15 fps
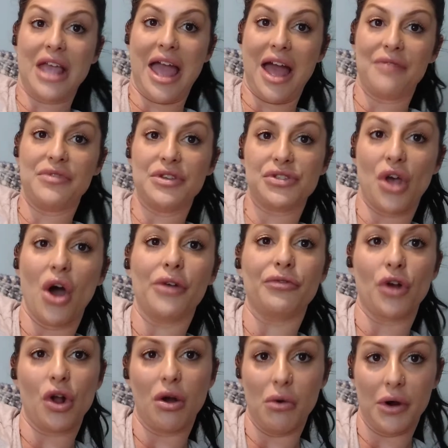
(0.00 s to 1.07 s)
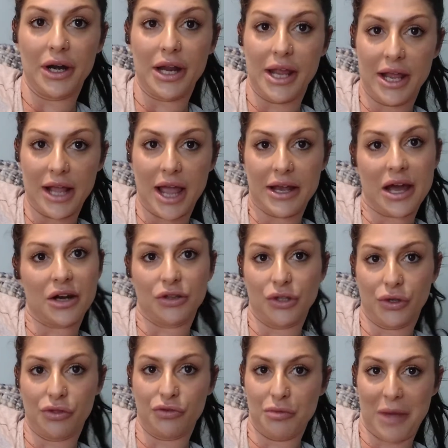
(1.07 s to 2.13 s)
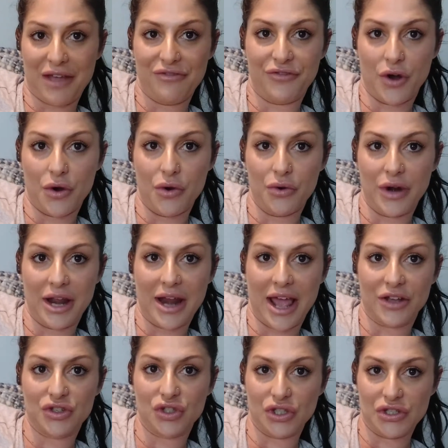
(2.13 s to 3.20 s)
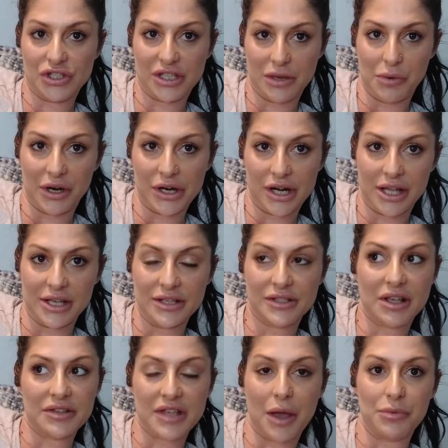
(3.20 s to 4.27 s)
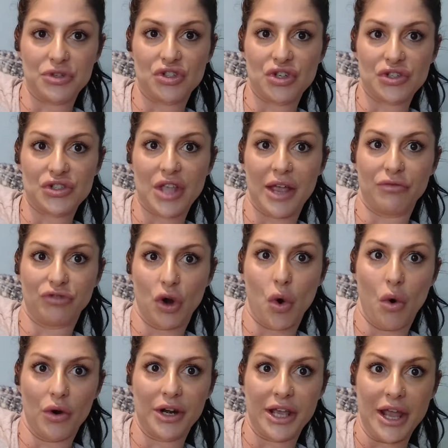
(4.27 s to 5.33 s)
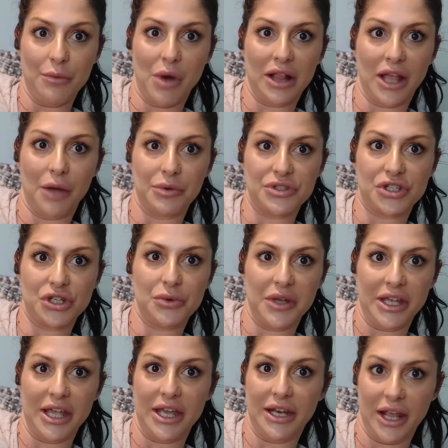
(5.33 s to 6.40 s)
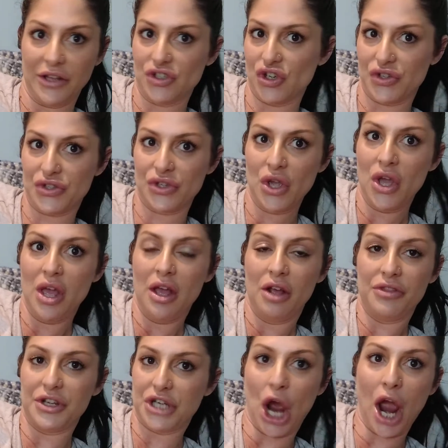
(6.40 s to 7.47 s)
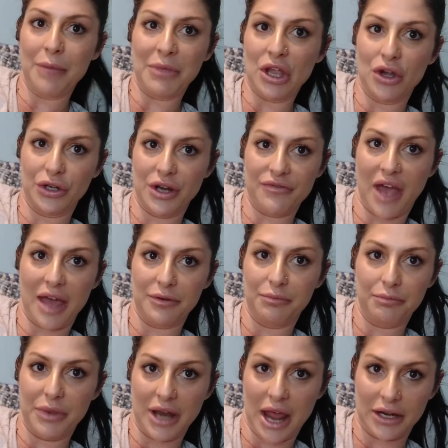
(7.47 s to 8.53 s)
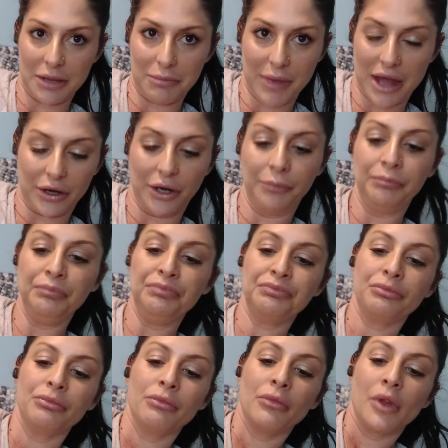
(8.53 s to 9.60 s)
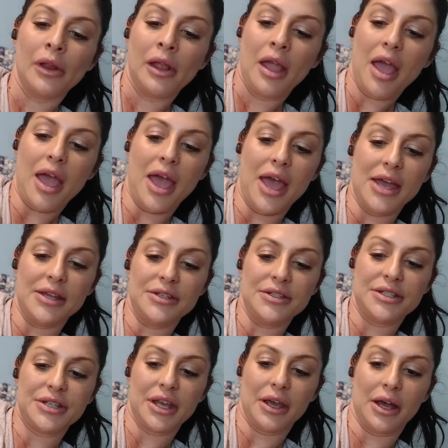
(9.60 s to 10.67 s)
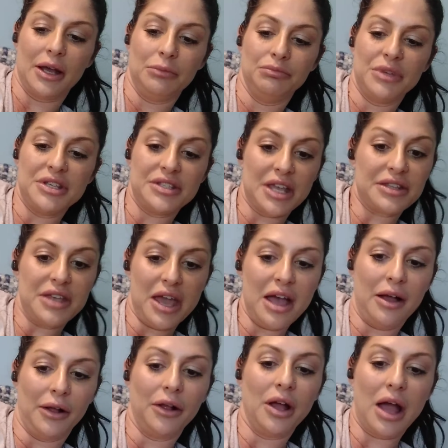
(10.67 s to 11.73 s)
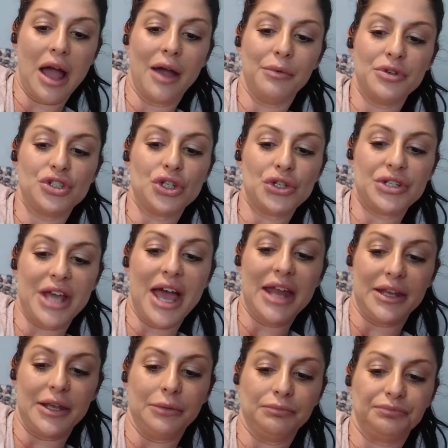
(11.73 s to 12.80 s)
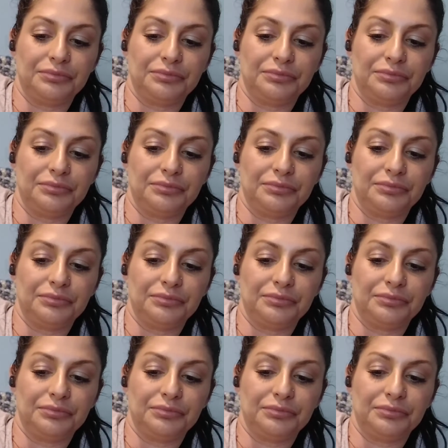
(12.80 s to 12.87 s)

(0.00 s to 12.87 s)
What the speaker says: have this on recording. I got to look through my phone and actually see where it is because I was just like recording him while I was doing it. The timing couldn't have been any better. And he said, "Yeah, I was your daddy."